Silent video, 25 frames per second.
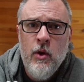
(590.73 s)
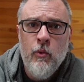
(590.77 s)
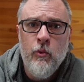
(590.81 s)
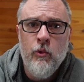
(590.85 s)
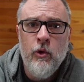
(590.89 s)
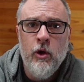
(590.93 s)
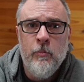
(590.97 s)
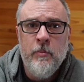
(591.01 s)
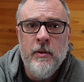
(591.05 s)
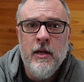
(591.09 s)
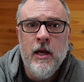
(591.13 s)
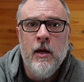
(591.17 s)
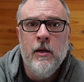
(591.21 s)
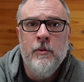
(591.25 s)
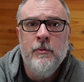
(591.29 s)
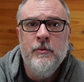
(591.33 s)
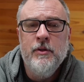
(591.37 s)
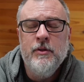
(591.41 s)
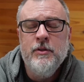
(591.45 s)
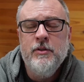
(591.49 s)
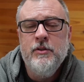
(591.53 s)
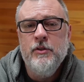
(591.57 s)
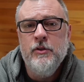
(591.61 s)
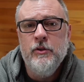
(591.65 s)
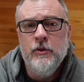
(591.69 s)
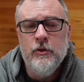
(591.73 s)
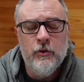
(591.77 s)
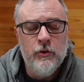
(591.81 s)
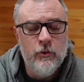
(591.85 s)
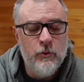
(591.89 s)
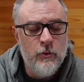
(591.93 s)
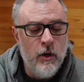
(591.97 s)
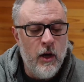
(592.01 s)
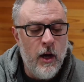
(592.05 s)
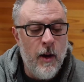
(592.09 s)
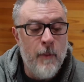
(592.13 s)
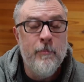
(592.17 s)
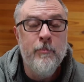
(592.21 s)
will be able
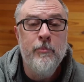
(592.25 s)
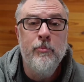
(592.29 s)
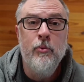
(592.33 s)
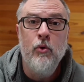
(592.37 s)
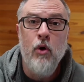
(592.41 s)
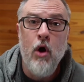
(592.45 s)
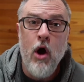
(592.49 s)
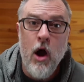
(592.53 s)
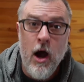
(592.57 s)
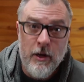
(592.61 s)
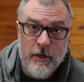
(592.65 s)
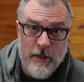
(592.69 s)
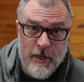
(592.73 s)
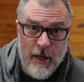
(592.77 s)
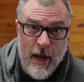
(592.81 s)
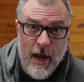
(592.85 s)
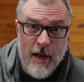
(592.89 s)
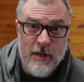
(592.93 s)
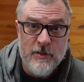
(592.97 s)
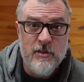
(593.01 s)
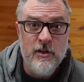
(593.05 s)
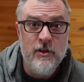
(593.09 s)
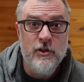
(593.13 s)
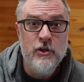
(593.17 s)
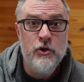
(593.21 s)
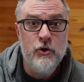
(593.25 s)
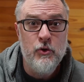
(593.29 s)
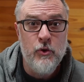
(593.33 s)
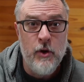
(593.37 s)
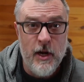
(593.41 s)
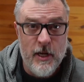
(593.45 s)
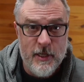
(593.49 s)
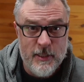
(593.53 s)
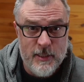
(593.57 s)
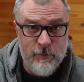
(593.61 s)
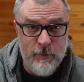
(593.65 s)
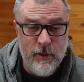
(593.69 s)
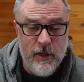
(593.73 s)
to broadcast and
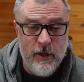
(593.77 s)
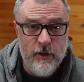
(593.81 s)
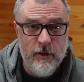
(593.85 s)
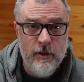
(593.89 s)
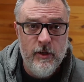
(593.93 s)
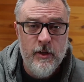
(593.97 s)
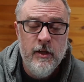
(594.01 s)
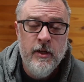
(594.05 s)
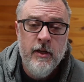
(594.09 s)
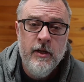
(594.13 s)
transmit